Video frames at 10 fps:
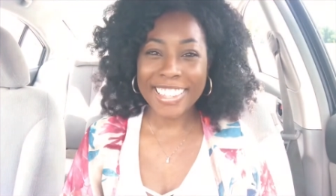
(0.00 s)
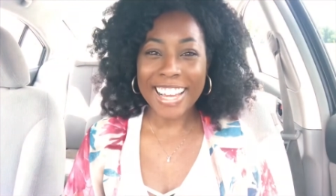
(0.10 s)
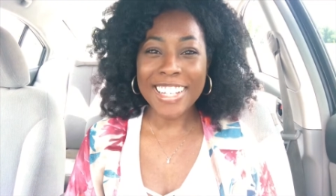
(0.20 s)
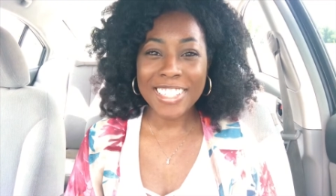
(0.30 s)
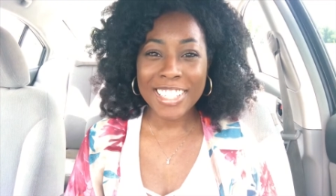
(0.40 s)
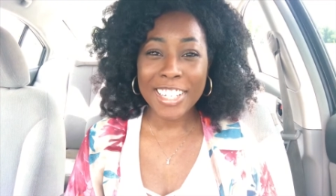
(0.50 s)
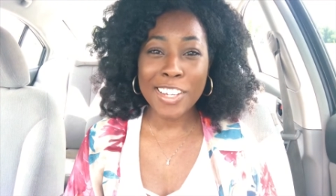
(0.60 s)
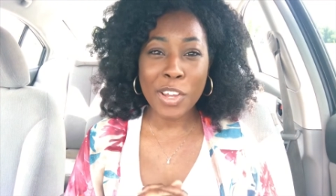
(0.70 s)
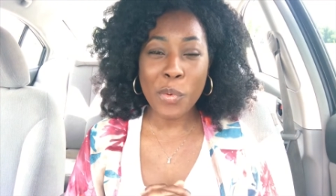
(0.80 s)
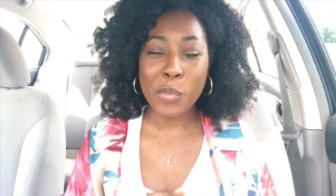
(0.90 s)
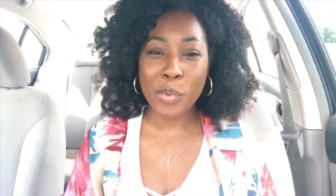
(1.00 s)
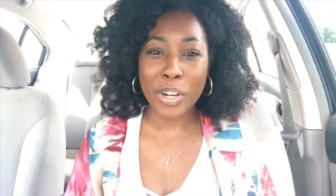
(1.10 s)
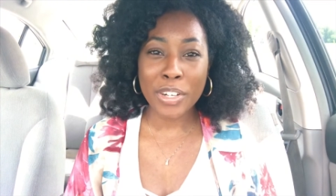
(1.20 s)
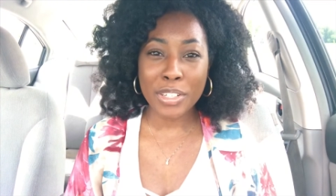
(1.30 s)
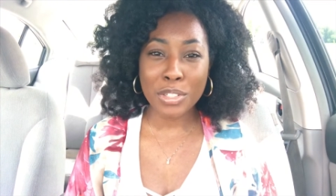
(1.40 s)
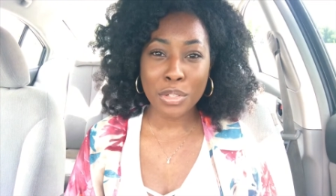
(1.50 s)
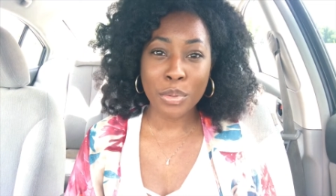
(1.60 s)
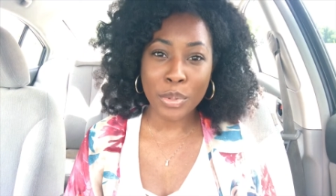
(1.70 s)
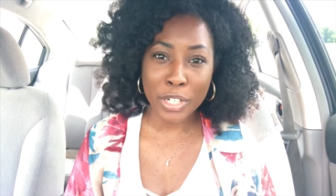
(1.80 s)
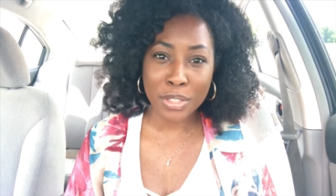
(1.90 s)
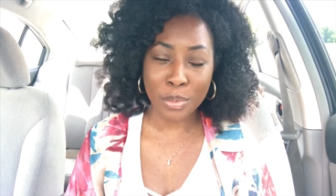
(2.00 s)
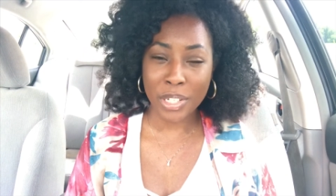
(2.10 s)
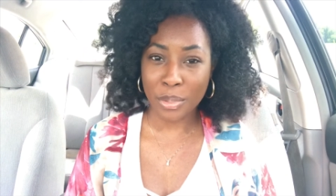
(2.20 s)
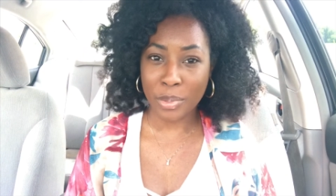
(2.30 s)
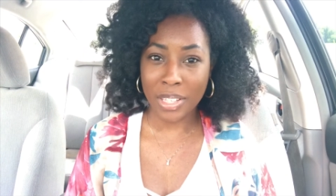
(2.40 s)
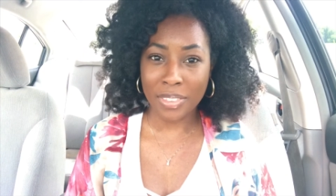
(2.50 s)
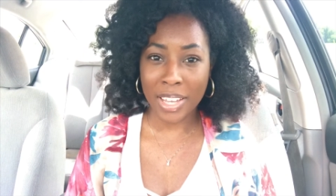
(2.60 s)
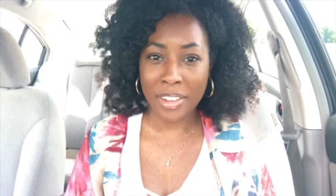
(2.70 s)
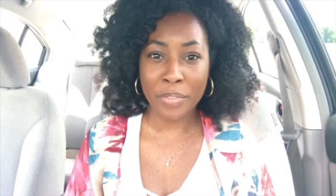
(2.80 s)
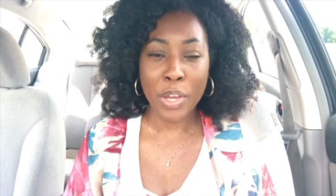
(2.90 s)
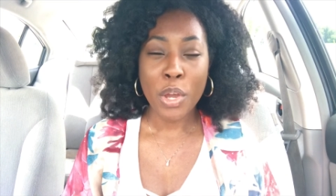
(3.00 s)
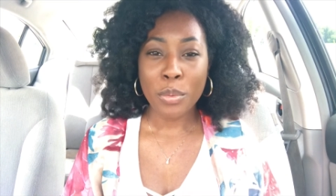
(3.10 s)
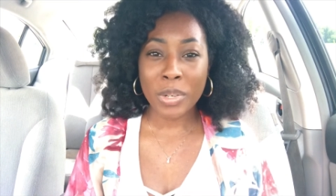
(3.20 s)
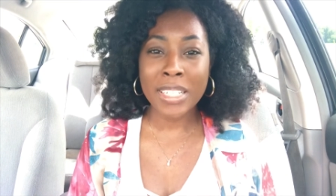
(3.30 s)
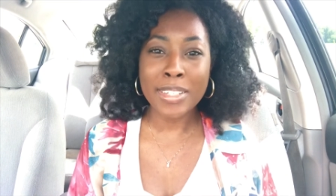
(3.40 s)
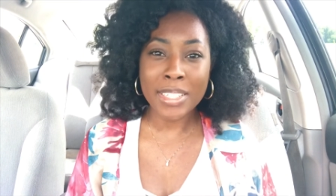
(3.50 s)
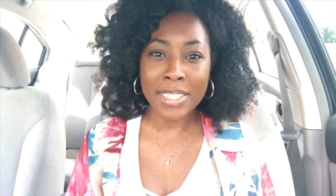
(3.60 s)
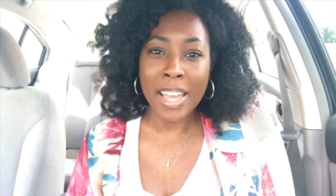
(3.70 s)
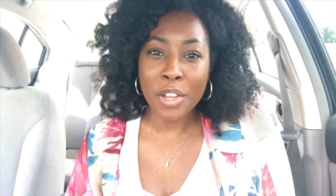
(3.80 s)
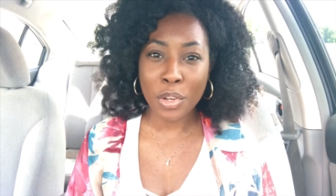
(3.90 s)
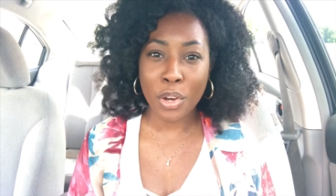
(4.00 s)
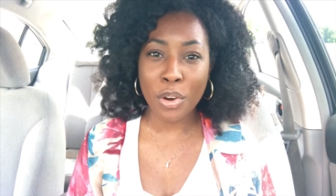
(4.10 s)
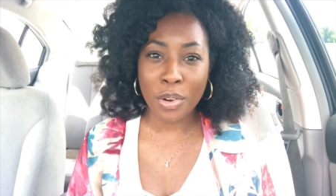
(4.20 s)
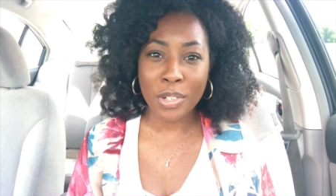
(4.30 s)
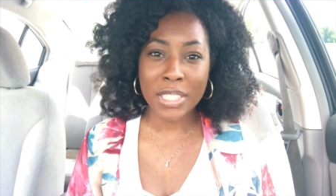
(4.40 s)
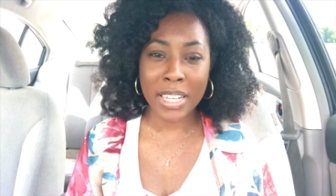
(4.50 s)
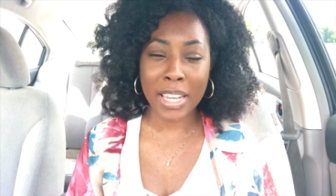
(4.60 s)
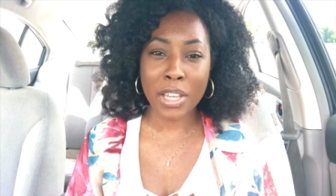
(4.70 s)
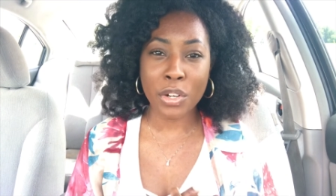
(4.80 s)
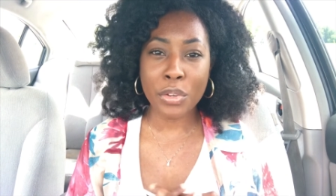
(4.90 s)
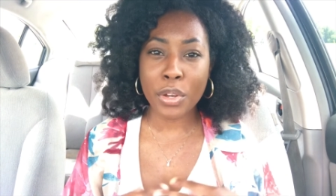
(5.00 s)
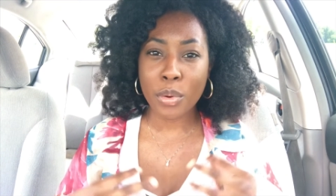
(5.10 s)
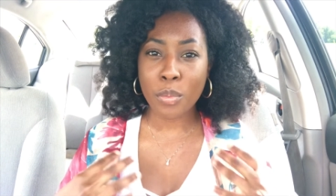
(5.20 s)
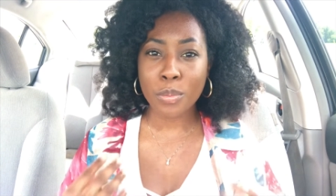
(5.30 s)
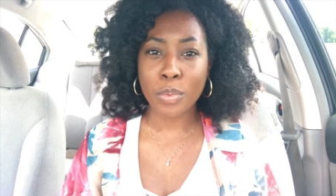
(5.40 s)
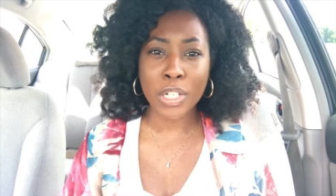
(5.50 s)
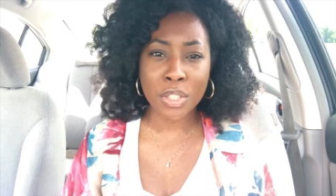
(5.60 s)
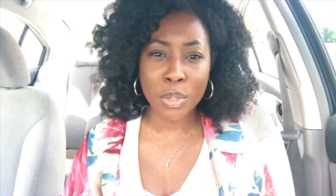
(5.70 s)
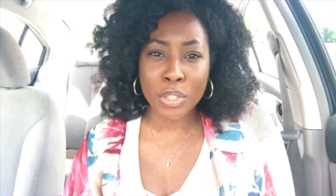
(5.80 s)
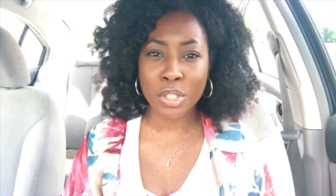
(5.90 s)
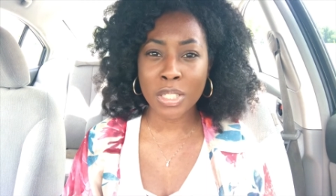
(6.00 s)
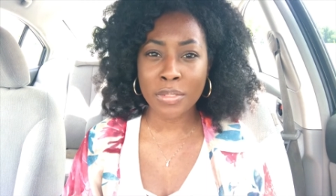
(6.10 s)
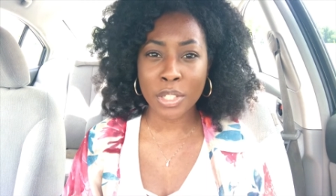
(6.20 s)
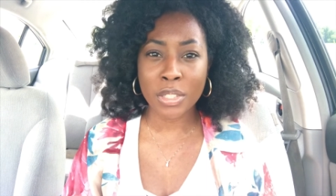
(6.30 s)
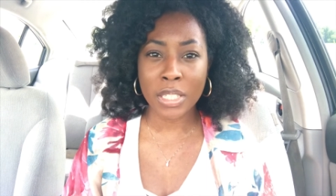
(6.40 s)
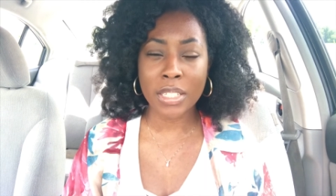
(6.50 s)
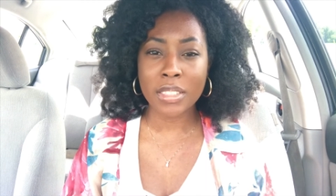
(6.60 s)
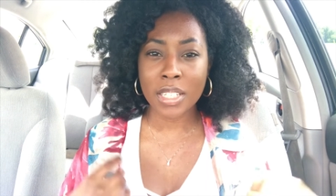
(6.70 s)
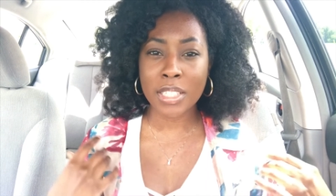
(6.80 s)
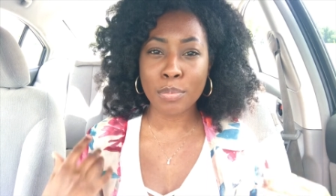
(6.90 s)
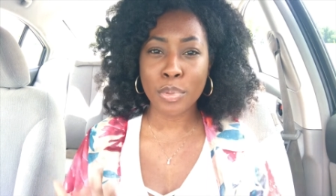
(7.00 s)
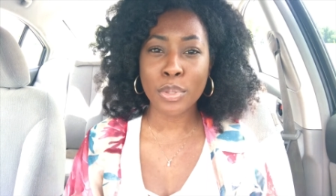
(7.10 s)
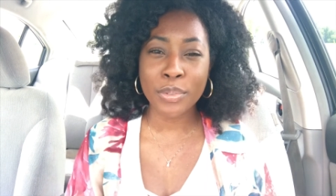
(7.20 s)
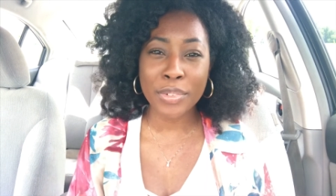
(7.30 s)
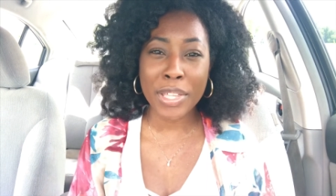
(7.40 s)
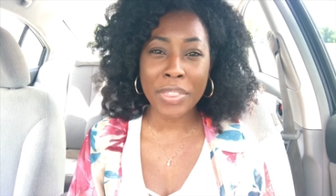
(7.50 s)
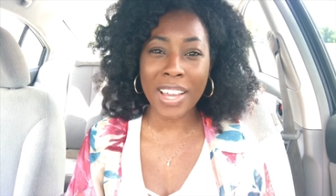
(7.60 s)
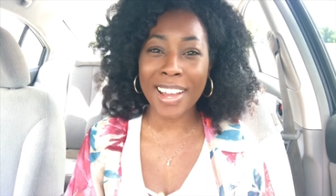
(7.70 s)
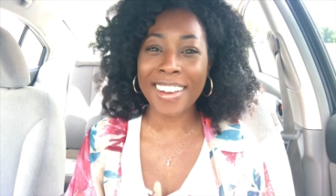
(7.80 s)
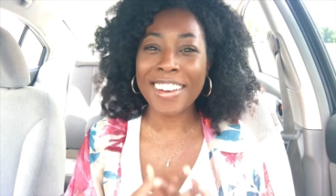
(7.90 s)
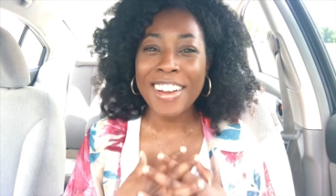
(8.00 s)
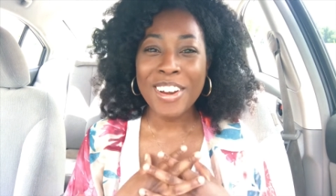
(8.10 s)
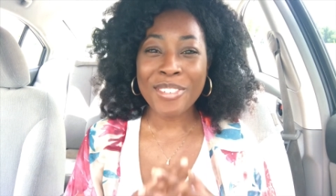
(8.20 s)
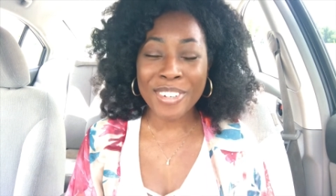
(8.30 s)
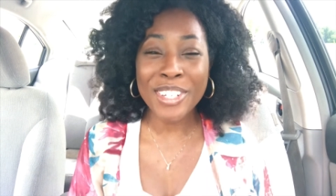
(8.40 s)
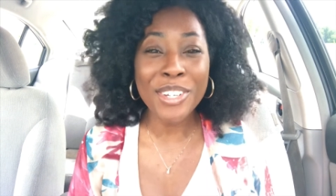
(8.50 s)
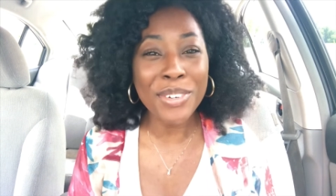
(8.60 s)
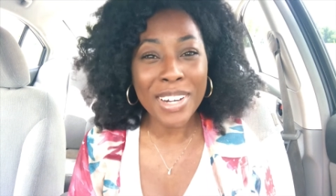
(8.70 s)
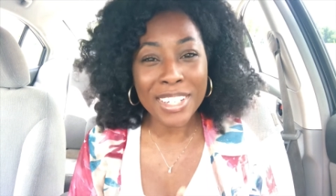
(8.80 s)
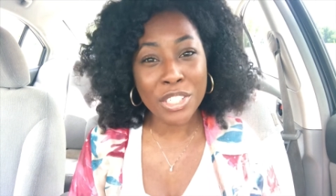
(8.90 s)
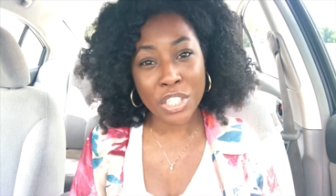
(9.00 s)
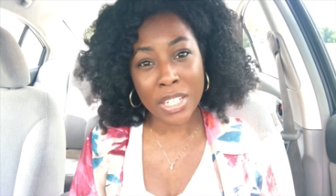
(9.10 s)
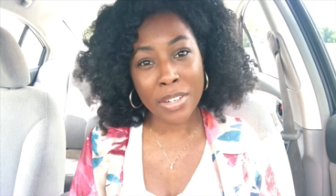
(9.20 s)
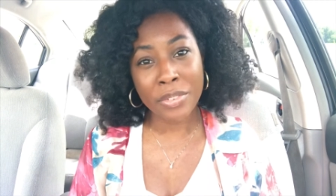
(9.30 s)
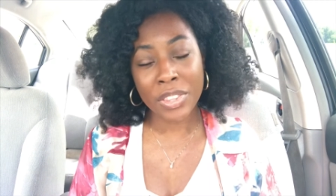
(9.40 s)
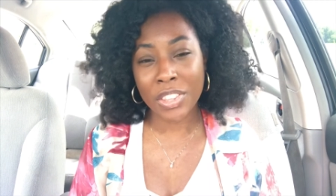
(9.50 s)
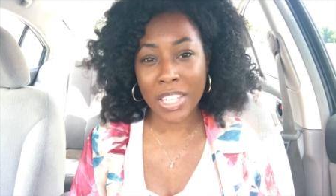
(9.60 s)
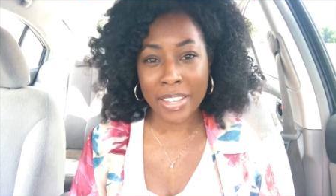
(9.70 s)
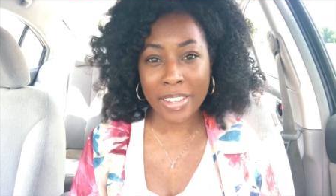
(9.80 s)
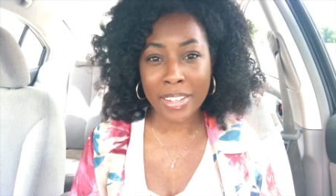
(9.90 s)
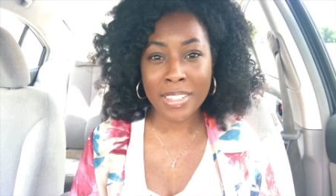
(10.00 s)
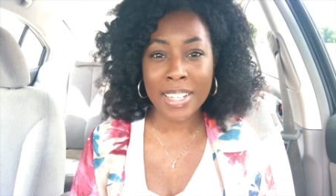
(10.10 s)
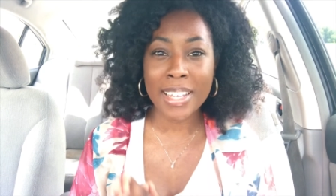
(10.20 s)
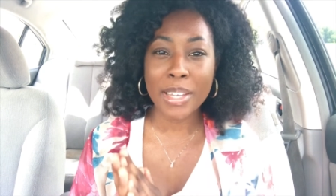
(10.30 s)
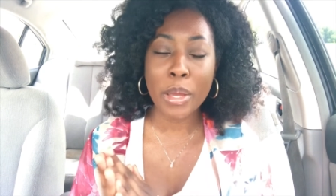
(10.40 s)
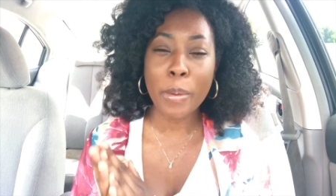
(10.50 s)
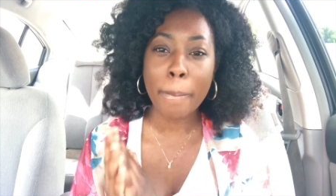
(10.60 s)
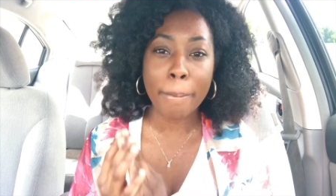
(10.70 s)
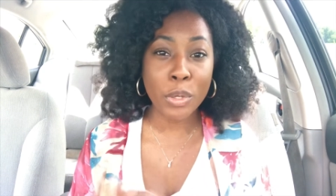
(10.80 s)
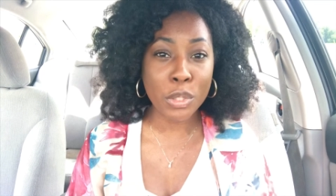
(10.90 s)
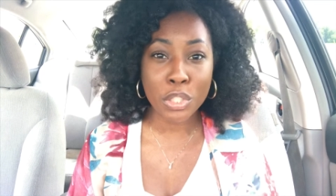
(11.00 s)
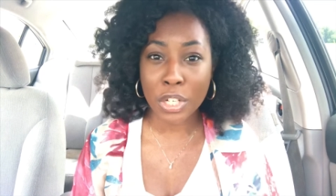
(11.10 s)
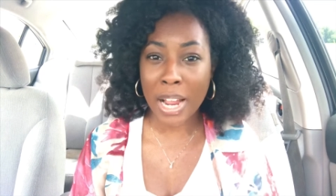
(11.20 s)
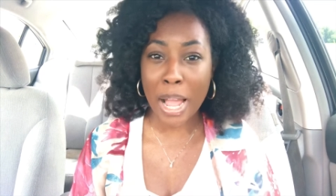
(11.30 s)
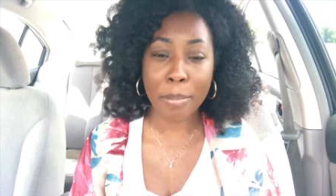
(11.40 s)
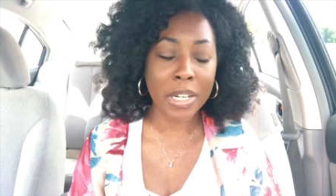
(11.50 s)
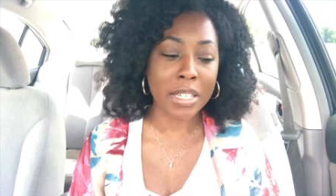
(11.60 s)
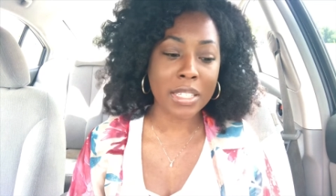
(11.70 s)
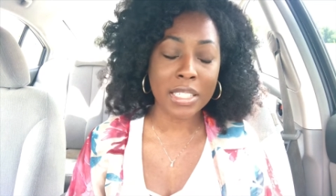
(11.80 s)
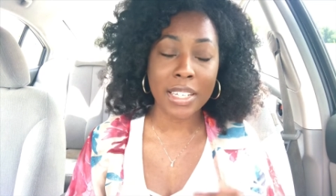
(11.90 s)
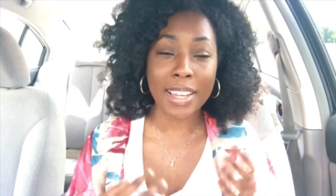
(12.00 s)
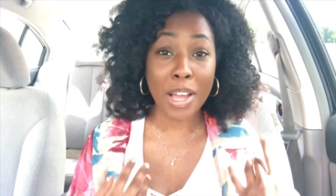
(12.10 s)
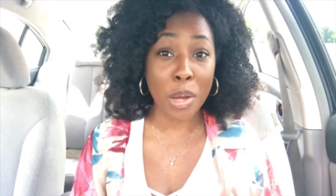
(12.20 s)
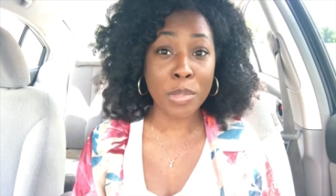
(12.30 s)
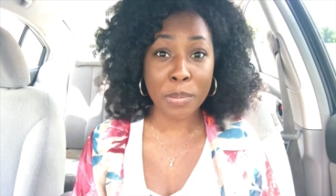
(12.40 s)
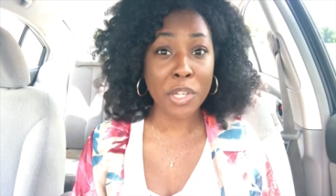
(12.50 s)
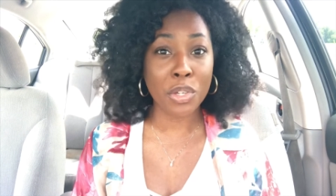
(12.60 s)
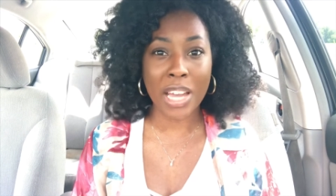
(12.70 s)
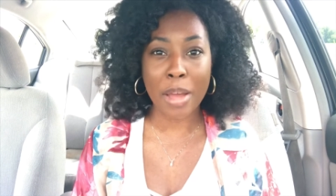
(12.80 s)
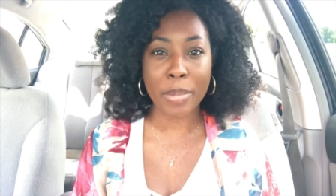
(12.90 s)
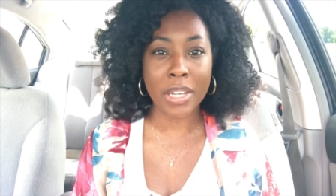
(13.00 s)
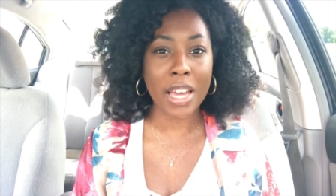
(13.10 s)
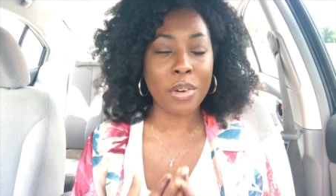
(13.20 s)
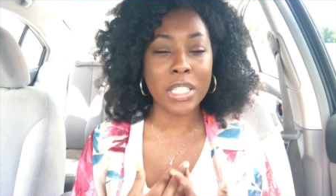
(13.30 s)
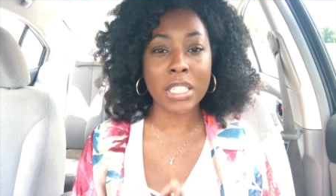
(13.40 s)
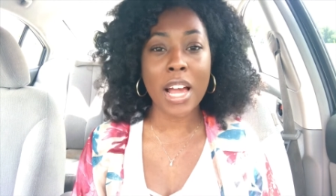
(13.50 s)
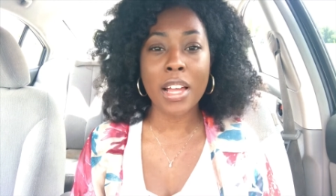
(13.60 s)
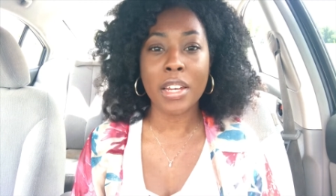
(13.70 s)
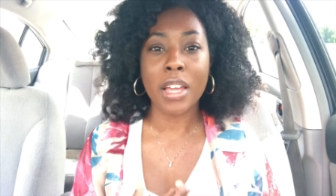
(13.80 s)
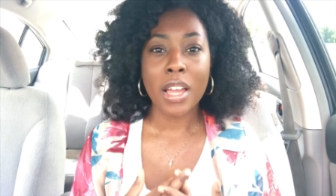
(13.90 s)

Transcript: and lastly, work towards what you want in life. Really set goals and work to achieve those things. It's proven that when you achieve things, it boosts your happiness, it helps make you happy. Now, it's not